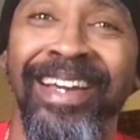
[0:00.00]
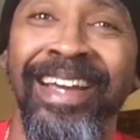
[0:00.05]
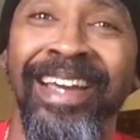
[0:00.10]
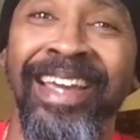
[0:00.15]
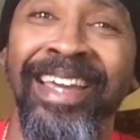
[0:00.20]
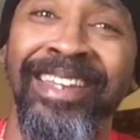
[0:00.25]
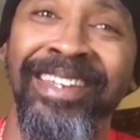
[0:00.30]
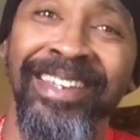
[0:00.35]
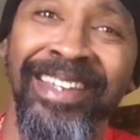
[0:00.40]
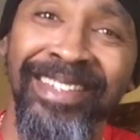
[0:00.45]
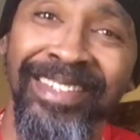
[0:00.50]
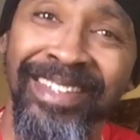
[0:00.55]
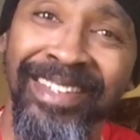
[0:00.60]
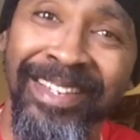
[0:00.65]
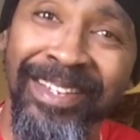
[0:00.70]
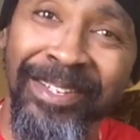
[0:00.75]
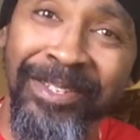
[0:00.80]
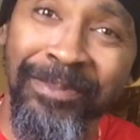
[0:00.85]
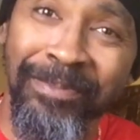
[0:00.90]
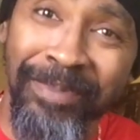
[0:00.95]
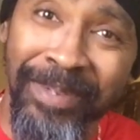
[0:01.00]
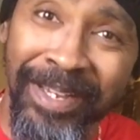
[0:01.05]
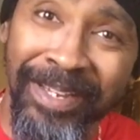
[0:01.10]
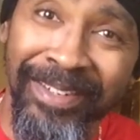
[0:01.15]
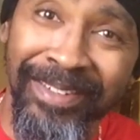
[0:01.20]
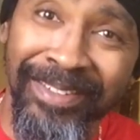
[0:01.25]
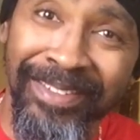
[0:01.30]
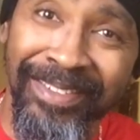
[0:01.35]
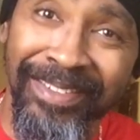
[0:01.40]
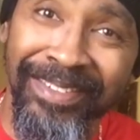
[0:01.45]
I had nothing else
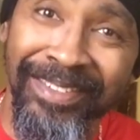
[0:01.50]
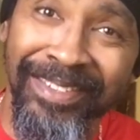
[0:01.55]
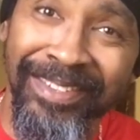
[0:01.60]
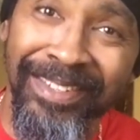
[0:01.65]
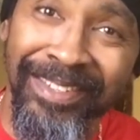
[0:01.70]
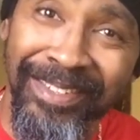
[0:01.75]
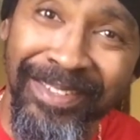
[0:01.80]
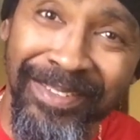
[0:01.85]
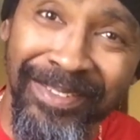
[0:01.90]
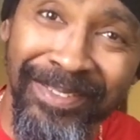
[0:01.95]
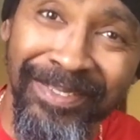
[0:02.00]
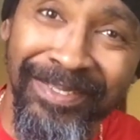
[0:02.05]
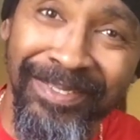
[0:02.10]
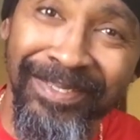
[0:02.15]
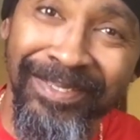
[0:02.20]
better to do.